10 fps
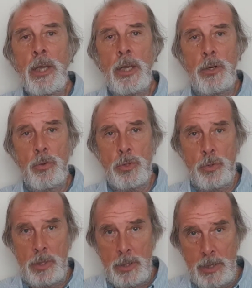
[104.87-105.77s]
And
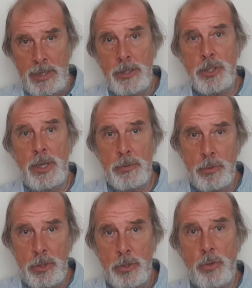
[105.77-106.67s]
also in later steps
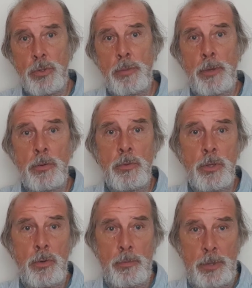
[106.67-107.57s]
when it talked about,
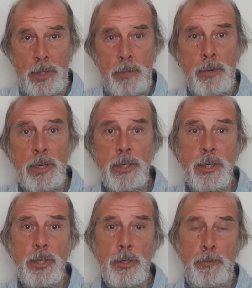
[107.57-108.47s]
prayer and
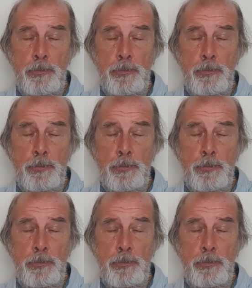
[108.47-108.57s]
meditation.